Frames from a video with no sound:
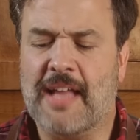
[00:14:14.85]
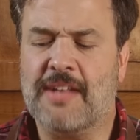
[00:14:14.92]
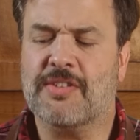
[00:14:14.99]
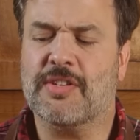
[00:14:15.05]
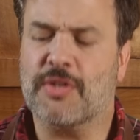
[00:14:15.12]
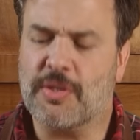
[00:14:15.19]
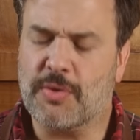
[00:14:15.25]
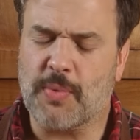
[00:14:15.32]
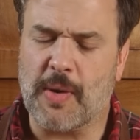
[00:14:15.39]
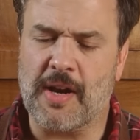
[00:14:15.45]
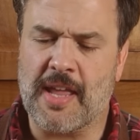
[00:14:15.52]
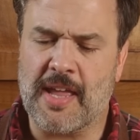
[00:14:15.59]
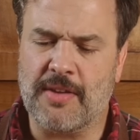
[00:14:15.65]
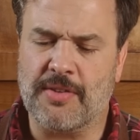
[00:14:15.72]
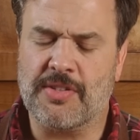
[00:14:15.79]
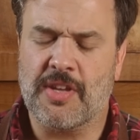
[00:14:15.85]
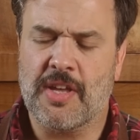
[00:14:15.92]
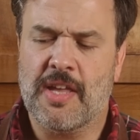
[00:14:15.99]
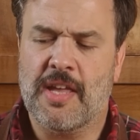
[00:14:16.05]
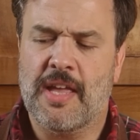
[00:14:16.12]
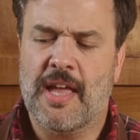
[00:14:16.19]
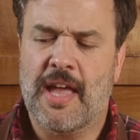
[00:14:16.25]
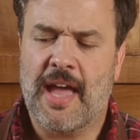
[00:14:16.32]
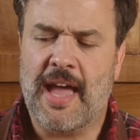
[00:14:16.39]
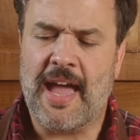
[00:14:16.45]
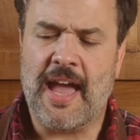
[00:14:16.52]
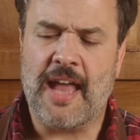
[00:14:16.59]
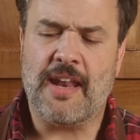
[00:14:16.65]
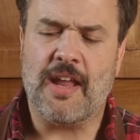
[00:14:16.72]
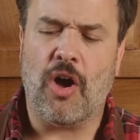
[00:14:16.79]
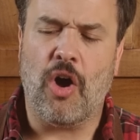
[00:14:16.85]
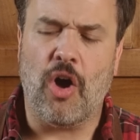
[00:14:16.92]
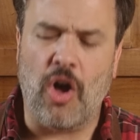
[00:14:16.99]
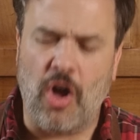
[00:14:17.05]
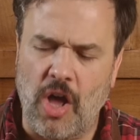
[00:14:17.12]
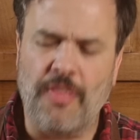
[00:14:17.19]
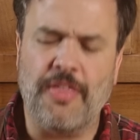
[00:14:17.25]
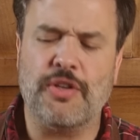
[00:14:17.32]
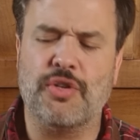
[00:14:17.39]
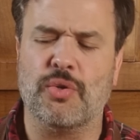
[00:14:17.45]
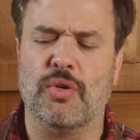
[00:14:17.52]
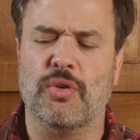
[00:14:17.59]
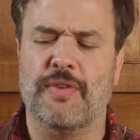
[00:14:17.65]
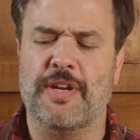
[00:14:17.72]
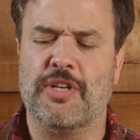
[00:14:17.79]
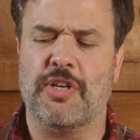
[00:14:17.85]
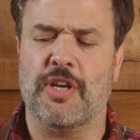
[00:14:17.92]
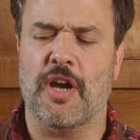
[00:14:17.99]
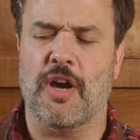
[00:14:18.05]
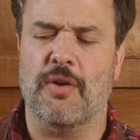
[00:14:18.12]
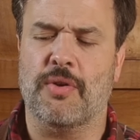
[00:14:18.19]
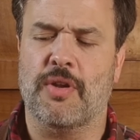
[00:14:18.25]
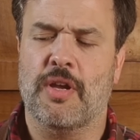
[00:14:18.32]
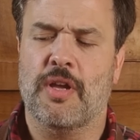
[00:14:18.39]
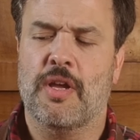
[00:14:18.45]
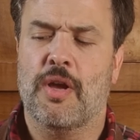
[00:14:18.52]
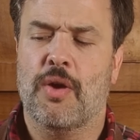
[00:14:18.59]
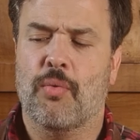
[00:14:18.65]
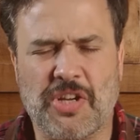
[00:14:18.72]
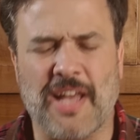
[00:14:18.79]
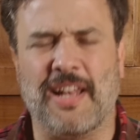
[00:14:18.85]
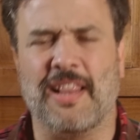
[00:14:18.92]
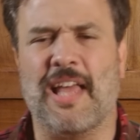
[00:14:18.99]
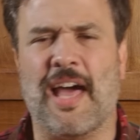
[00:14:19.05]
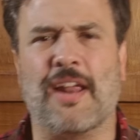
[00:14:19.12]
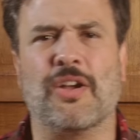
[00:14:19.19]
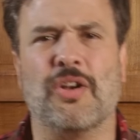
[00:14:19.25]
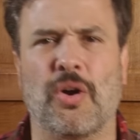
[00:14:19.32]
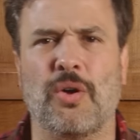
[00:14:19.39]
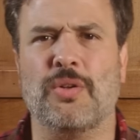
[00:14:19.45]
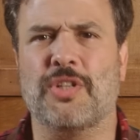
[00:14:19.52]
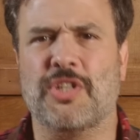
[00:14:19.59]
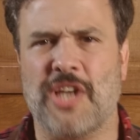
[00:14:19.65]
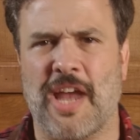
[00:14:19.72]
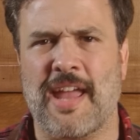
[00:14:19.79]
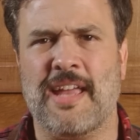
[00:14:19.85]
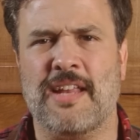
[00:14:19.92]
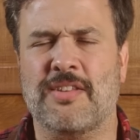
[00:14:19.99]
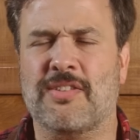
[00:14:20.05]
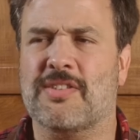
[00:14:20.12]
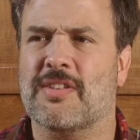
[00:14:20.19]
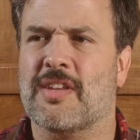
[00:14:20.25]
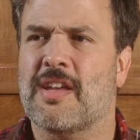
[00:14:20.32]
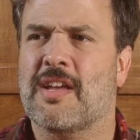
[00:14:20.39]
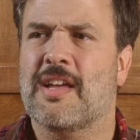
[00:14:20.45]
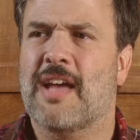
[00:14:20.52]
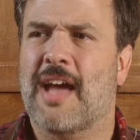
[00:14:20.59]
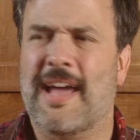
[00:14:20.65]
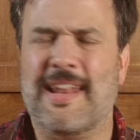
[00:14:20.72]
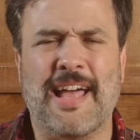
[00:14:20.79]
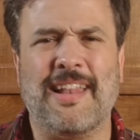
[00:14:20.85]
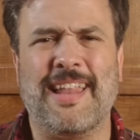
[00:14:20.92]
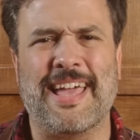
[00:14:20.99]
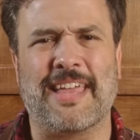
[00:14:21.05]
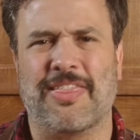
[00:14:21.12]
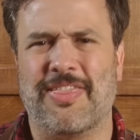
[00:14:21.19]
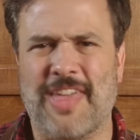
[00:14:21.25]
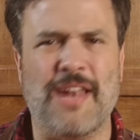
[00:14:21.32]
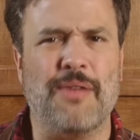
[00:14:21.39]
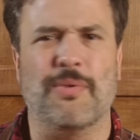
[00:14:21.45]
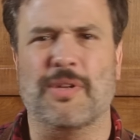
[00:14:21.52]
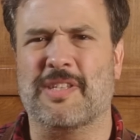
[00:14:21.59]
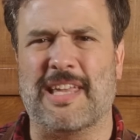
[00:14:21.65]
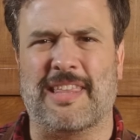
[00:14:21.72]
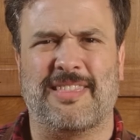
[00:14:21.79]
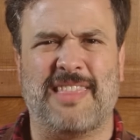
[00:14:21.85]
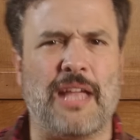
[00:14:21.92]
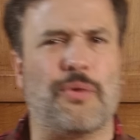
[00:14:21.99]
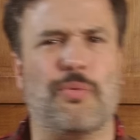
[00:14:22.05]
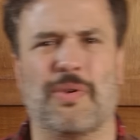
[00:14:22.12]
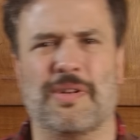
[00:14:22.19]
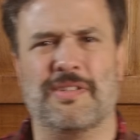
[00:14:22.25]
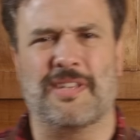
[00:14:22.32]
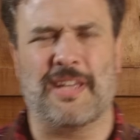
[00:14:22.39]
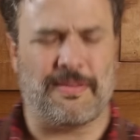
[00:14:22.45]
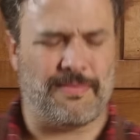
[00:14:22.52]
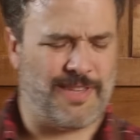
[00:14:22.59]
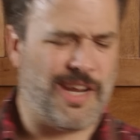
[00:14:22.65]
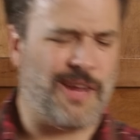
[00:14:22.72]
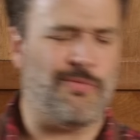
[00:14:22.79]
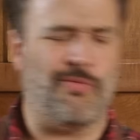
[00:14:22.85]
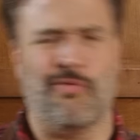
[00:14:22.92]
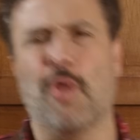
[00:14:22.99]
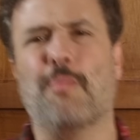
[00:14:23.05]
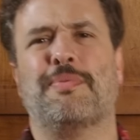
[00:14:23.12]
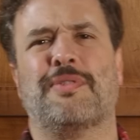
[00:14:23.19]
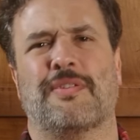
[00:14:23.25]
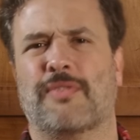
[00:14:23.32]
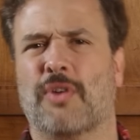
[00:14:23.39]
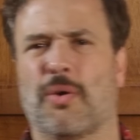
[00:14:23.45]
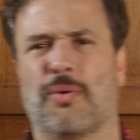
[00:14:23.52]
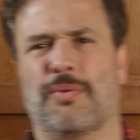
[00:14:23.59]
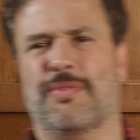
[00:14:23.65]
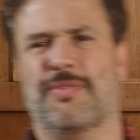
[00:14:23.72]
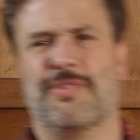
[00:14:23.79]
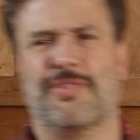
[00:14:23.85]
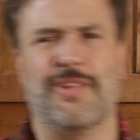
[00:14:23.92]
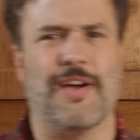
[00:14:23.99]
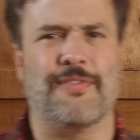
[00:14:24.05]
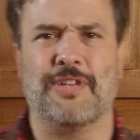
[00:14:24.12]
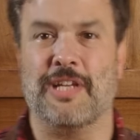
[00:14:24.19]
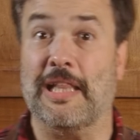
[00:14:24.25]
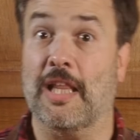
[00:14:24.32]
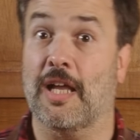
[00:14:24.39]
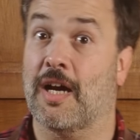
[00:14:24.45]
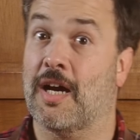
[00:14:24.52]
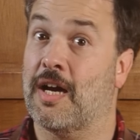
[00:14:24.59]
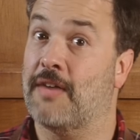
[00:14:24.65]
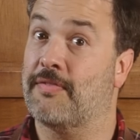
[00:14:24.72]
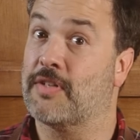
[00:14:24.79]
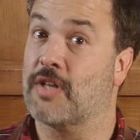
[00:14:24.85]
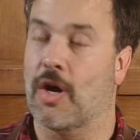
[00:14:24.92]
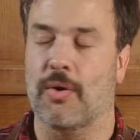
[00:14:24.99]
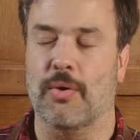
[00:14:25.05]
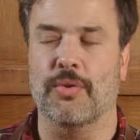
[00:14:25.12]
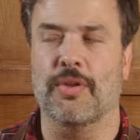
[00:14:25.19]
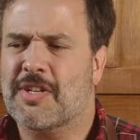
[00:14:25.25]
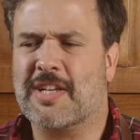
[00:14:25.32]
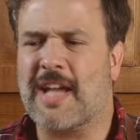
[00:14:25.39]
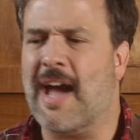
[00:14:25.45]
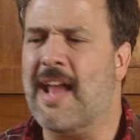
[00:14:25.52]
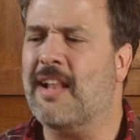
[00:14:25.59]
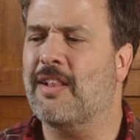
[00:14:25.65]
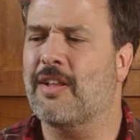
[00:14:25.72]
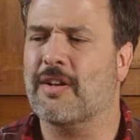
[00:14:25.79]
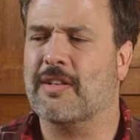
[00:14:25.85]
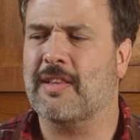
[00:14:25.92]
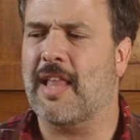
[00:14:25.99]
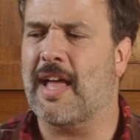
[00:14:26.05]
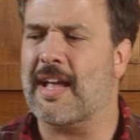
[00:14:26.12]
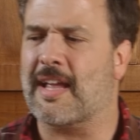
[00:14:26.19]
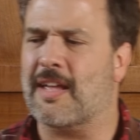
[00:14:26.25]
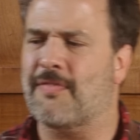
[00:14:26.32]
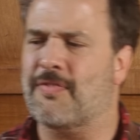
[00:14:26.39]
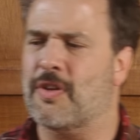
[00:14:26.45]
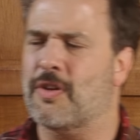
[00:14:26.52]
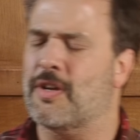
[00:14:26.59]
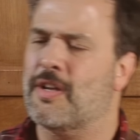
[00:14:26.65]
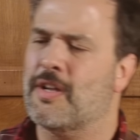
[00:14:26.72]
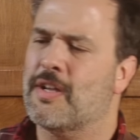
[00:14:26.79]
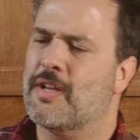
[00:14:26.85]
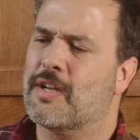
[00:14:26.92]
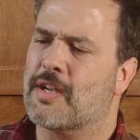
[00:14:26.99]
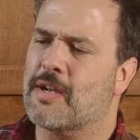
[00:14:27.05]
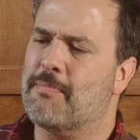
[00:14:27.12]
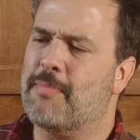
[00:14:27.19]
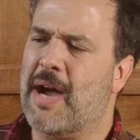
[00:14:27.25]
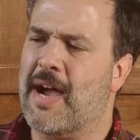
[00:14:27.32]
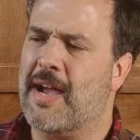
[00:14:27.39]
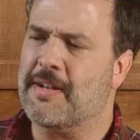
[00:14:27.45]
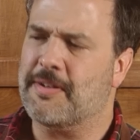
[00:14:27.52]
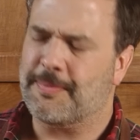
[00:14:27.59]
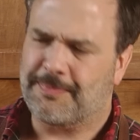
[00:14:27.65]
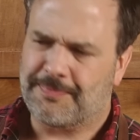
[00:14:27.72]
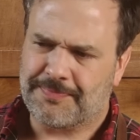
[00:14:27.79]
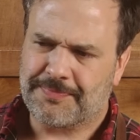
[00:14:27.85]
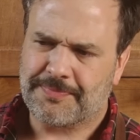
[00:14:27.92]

And so she was wearing heels and all the jewelry she owned she had a lot of gold chains, and not like thin ones, like thick ones. Like she had ropes of gold and stuff. She loved gold. She kind of looked like if you combined